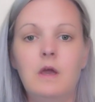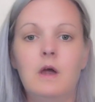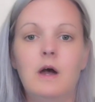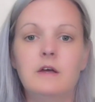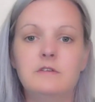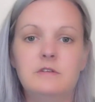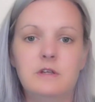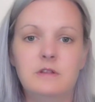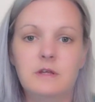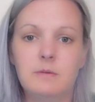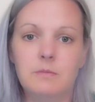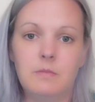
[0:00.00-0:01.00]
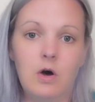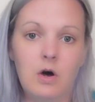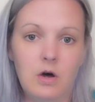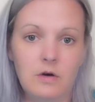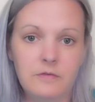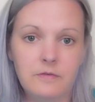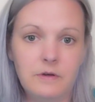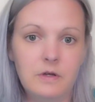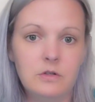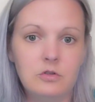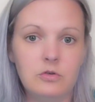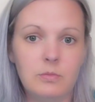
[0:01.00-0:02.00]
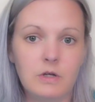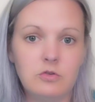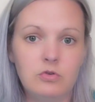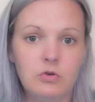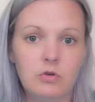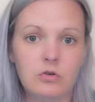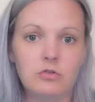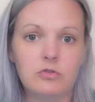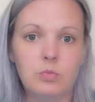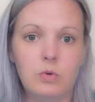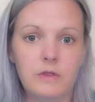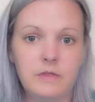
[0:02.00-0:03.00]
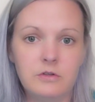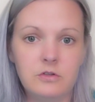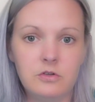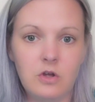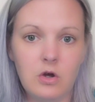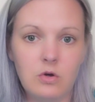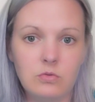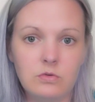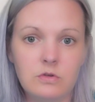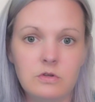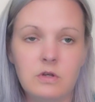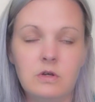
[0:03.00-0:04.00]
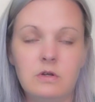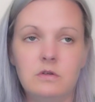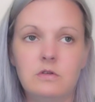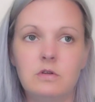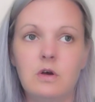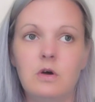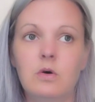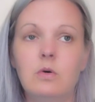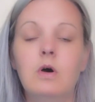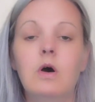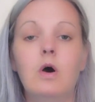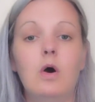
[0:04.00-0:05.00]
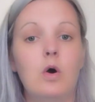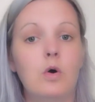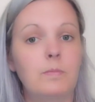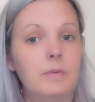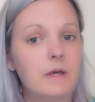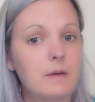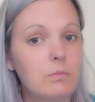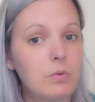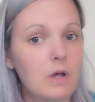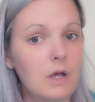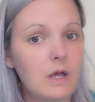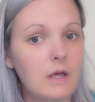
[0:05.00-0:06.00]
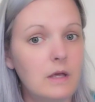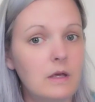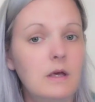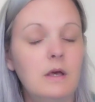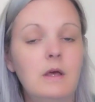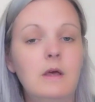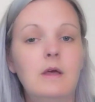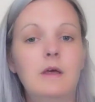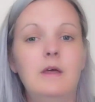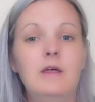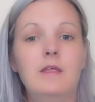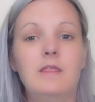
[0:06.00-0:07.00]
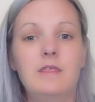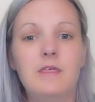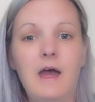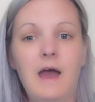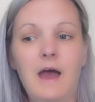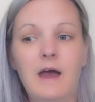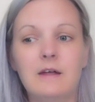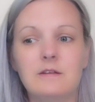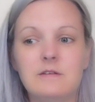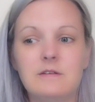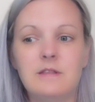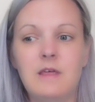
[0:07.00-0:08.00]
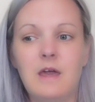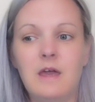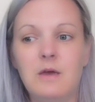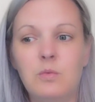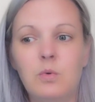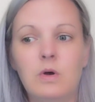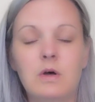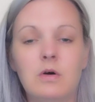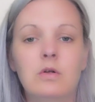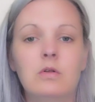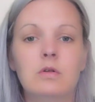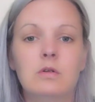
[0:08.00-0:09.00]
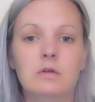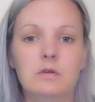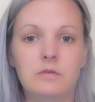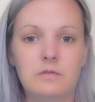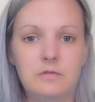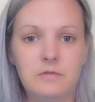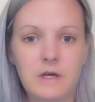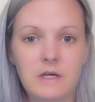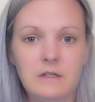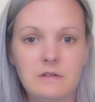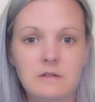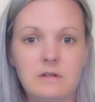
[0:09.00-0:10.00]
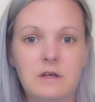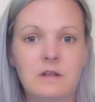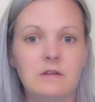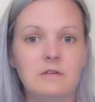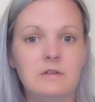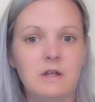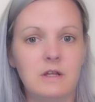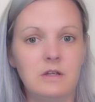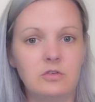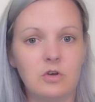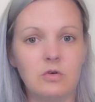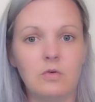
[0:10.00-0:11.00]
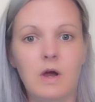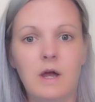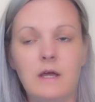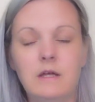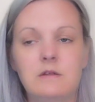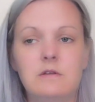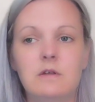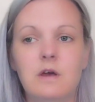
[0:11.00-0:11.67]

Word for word: I sent them off to my jewelers with the stones. So hoping and praying that they will fit and the settings are right.